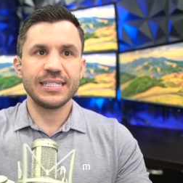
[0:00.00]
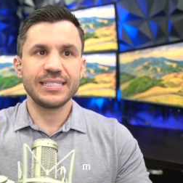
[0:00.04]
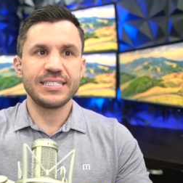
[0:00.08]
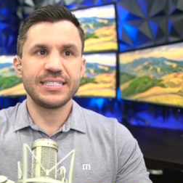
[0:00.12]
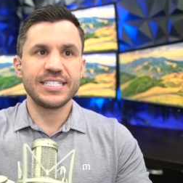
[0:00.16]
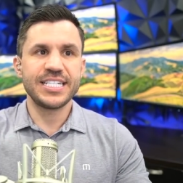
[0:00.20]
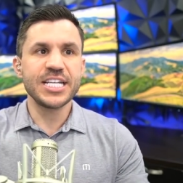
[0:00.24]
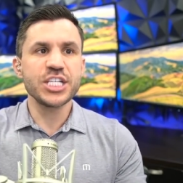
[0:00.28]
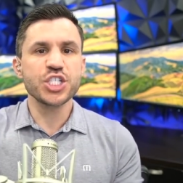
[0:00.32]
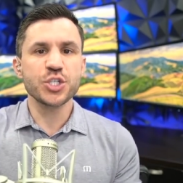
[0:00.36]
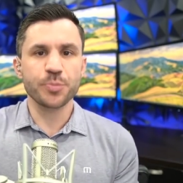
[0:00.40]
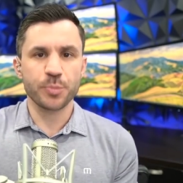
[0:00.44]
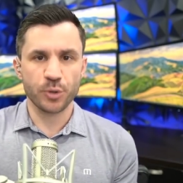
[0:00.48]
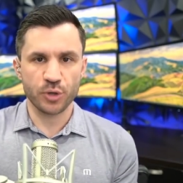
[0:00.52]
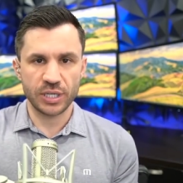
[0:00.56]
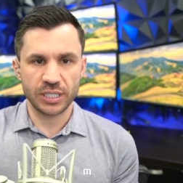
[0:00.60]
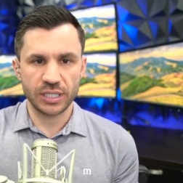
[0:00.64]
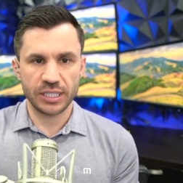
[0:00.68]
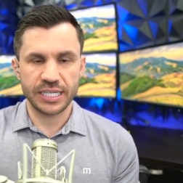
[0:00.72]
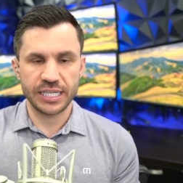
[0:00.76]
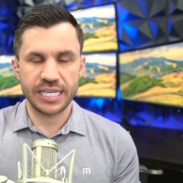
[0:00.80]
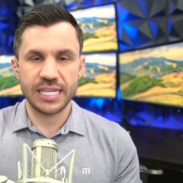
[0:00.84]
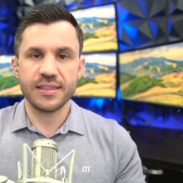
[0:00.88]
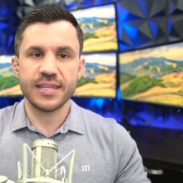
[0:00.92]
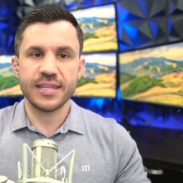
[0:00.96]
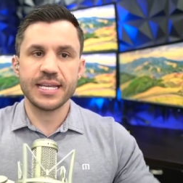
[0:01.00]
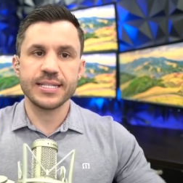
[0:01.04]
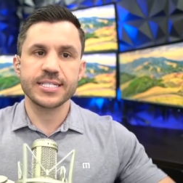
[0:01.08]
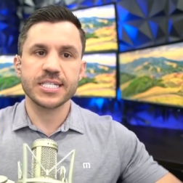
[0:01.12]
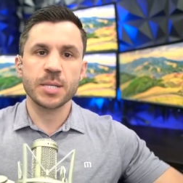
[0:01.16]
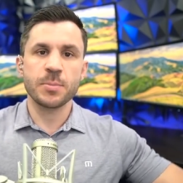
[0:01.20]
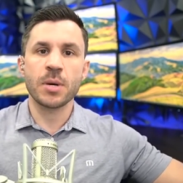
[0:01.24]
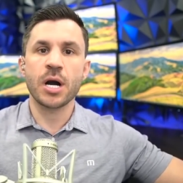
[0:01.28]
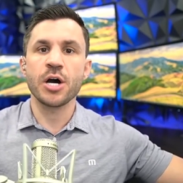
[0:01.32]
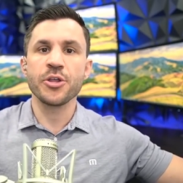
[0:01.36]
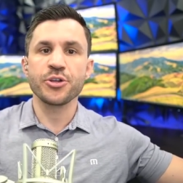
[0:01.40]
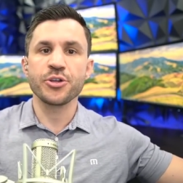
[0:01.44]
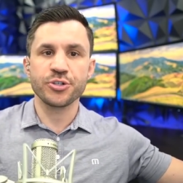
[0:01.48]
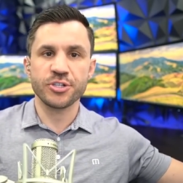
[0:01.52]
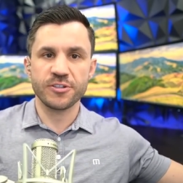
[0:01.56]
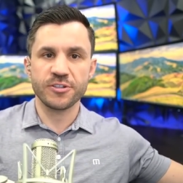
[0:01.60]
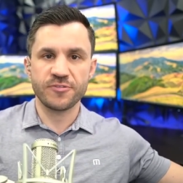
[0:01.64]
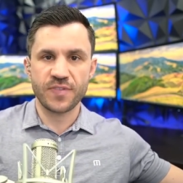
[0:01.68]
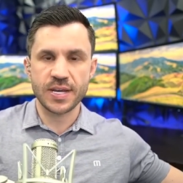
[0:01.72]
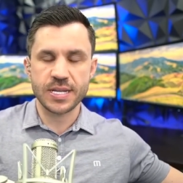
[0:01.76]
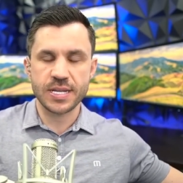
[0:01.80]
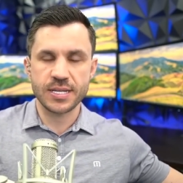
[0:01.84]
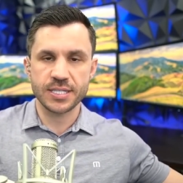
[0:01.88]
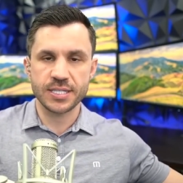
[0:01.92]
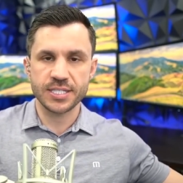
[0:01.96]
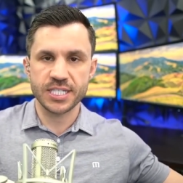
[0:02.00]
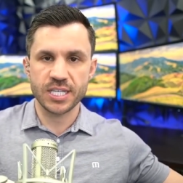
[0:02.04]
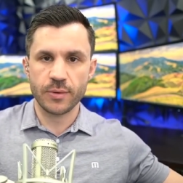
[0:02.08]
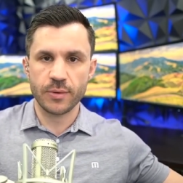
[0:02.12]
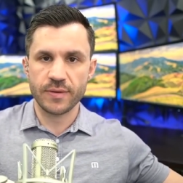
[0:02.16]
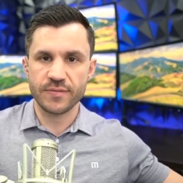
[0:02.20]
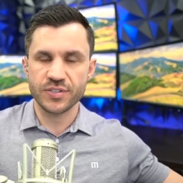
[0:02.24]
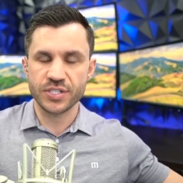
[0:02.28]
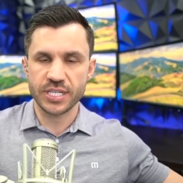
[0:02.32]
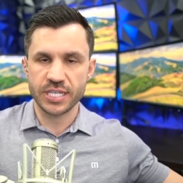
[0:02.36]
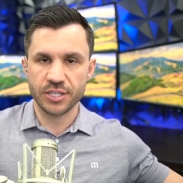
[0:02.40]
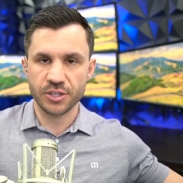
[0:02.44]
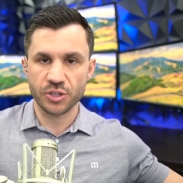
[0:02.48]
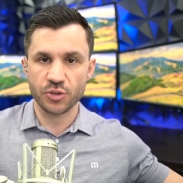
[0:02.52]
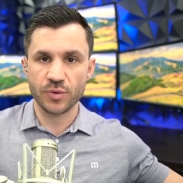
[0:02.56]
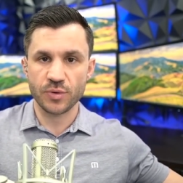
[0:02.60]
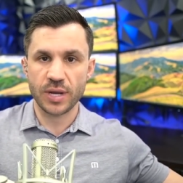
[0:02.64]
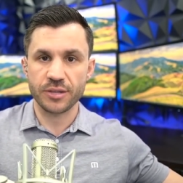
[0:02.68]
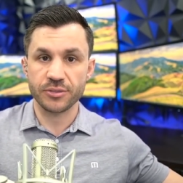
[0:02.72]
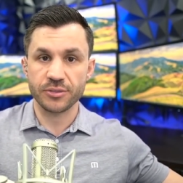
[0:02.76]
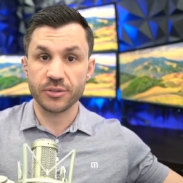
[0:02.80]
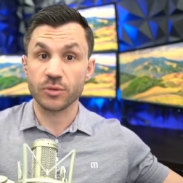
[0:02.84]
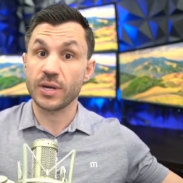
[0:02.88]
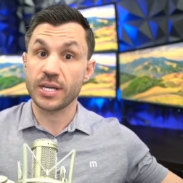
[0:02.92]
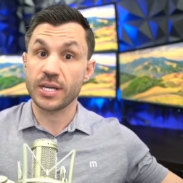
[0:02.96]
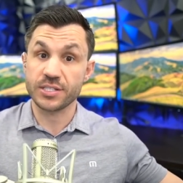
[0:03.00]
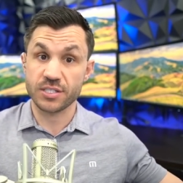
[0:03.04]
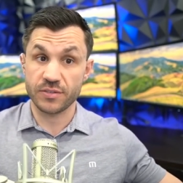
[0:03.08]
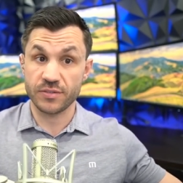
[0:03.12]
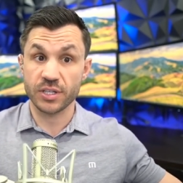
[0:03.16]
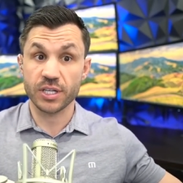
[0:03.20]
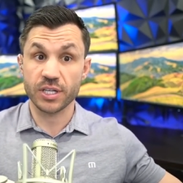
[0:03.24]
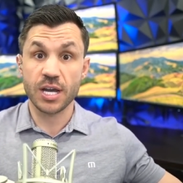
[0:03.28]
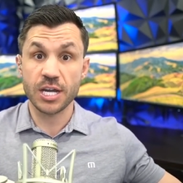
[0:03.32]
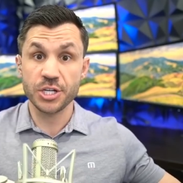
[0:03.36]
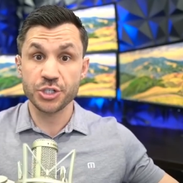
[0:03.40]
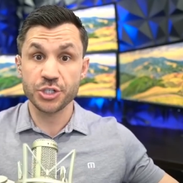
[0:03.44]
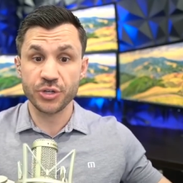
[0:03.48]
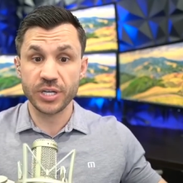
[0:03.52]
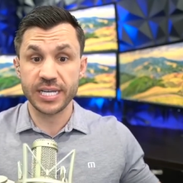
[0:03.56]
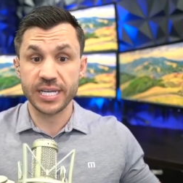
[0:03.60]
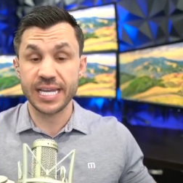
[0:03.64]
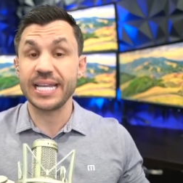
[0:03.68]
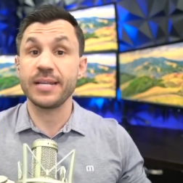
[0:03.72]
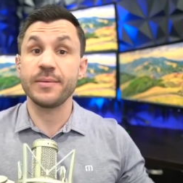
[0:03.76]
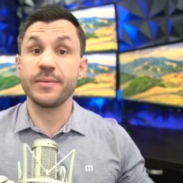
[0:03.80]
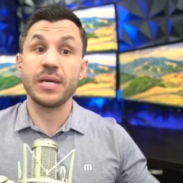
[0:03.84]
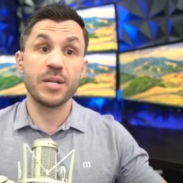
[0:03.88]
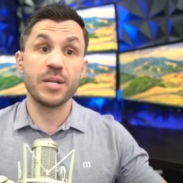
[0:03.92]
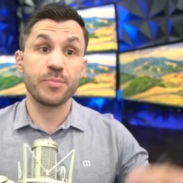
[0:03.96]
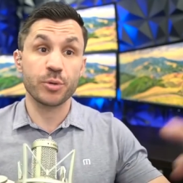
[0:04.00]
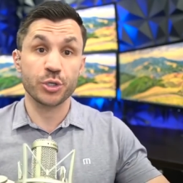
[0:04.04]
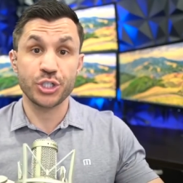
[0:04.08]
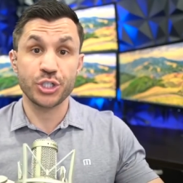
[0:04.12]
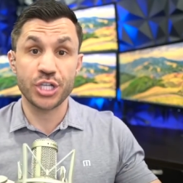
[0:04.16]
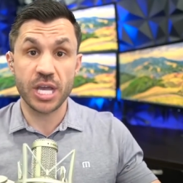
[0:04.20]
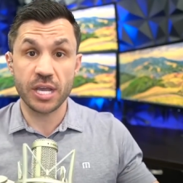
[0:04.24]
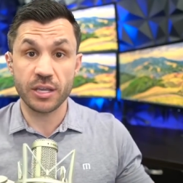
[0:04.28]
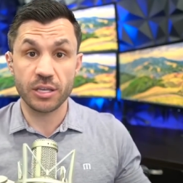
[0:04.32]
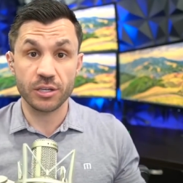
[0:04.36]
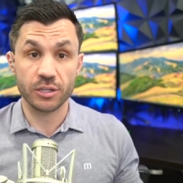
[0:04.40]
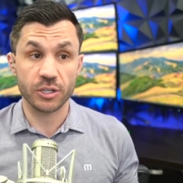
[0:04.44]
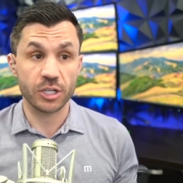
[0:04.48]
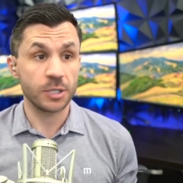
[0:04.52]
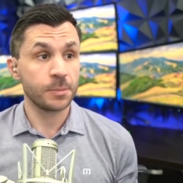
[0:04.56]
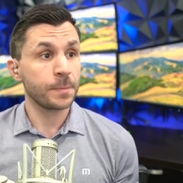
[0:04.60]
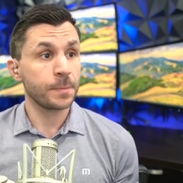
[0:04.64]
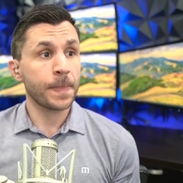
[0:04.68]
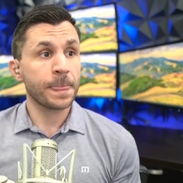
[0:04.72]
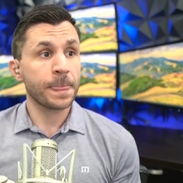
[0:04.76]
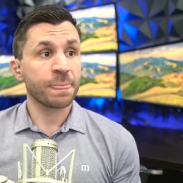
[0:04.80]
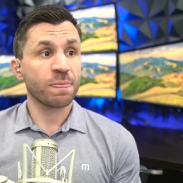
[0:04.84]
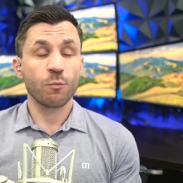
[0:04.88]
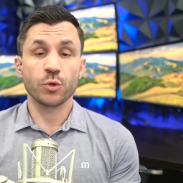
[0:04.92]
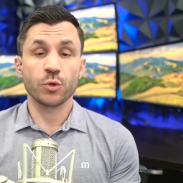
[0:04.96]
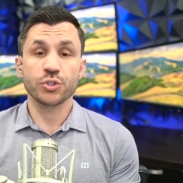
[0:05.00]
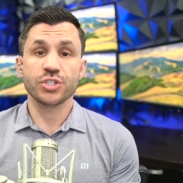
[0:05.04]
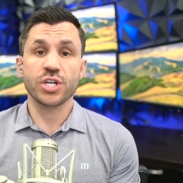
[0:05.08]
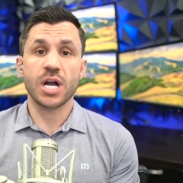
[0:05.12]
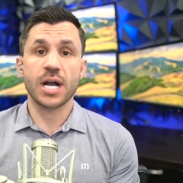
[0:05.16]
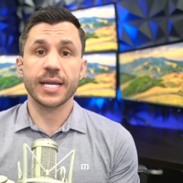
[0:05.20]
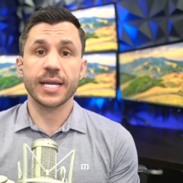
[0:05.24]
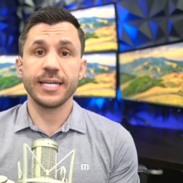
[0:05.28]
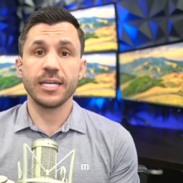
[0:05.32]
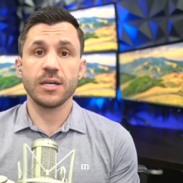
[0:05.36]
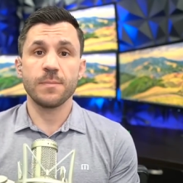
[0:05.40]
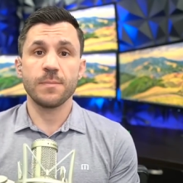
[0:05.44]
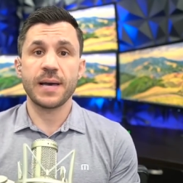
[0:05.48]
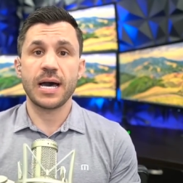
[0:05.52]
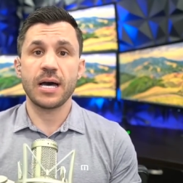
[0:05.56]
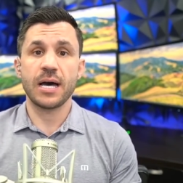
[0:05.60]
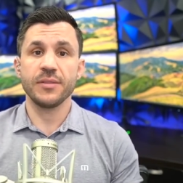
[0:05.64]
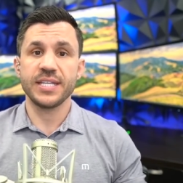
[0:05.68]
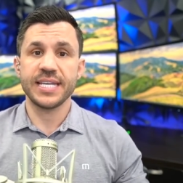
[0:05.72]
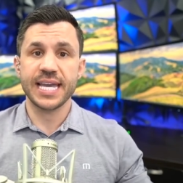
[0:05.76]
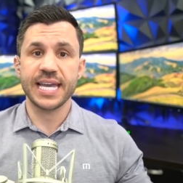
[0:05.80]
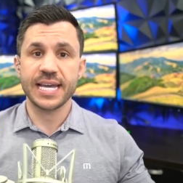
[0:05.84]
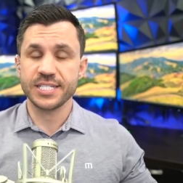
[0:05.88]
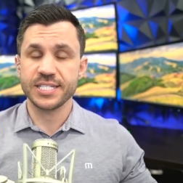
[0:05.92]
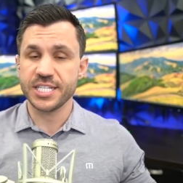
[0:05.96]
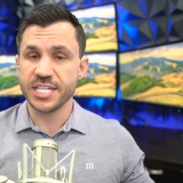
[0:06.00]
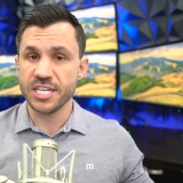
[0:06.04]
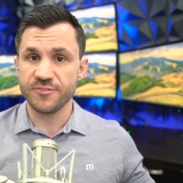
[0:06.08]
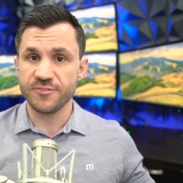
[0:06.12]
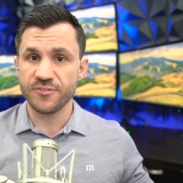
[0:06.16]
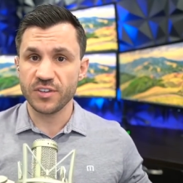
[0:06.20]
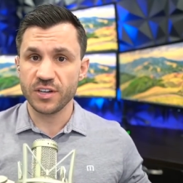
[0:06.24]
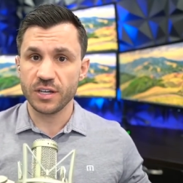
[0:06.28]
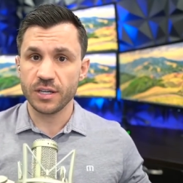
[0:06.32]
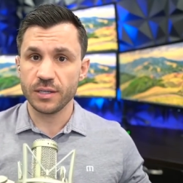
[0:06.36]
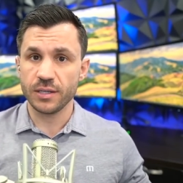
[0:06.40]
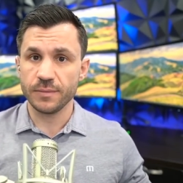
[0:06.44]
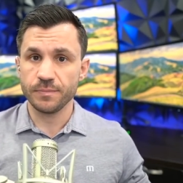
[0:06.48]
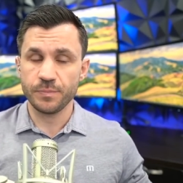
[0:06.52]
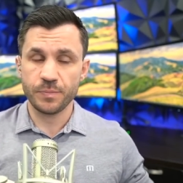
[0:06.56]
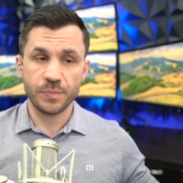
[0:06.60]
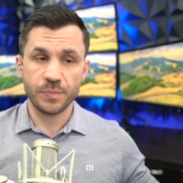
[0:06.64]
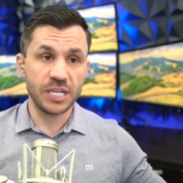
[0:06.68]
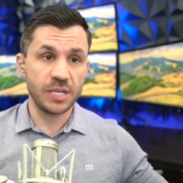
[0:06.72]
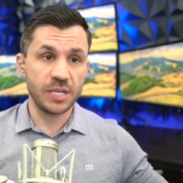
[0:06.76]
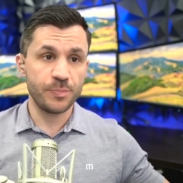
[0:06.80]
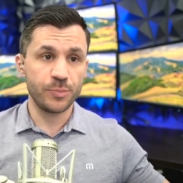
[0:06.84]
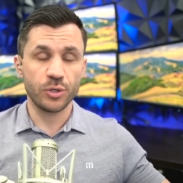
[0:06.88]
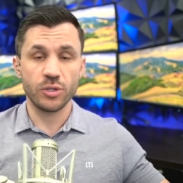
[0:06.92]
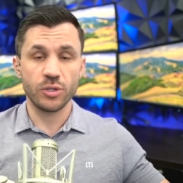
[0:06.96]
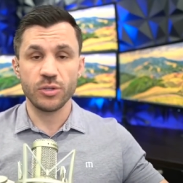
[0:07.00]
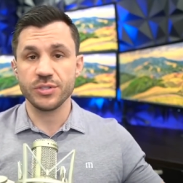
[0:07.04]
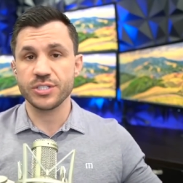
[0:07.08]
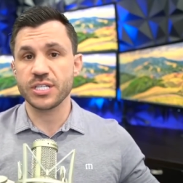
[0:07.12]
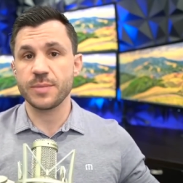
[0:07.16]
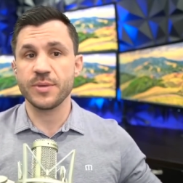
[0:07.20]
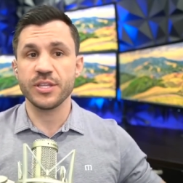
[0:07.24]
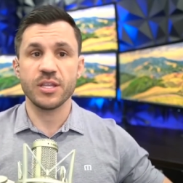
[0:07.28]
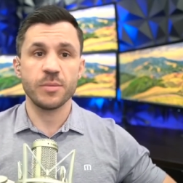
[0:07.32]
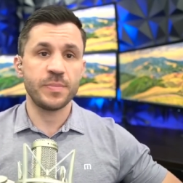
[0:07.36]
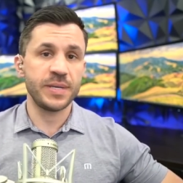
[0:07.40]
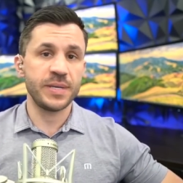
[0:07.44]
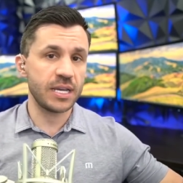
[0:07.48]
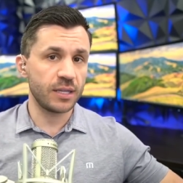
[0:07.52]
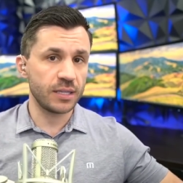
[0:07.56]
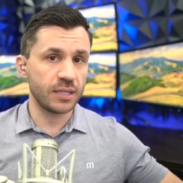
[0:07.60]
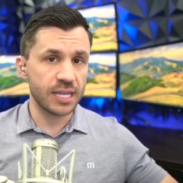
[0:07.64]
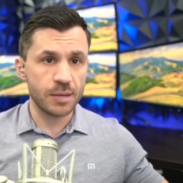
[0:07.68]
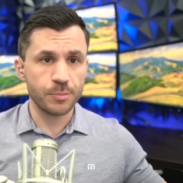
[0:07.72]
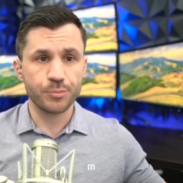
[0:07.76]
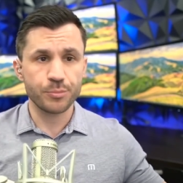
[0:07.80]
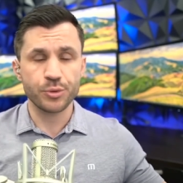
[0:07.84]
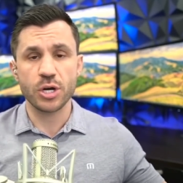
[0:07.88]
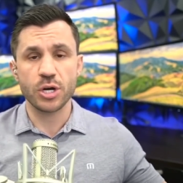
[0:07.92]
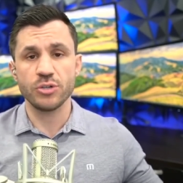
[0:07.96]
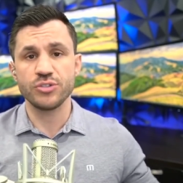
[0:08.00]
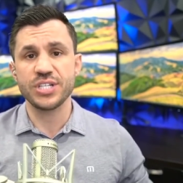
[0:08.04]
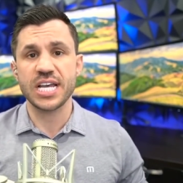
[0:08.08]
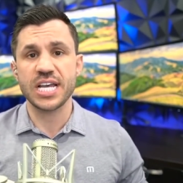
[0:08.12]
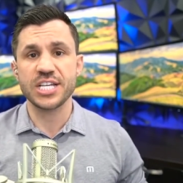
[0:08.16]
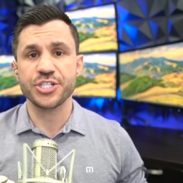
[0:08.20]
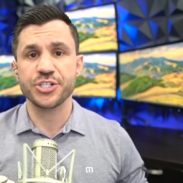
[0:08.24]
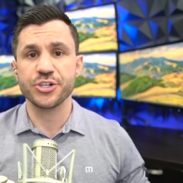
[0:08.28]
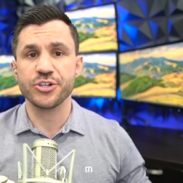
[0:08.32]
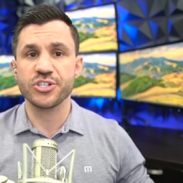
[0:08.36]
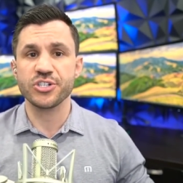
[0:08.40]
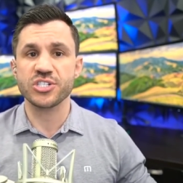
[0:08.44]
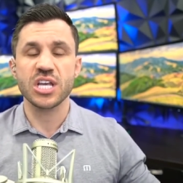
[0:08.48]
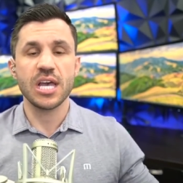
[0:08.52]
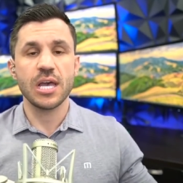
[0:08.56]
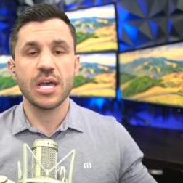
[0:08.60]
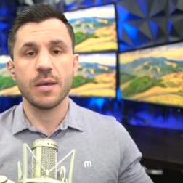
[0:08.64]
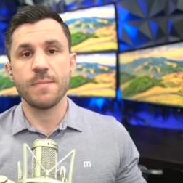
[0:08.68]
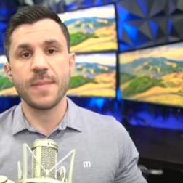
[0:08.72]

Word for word: disparately than some other defendants that we've seen throughout the rest of the country. And in particular, we're talking about the Antifa people, some of the BLM protesters.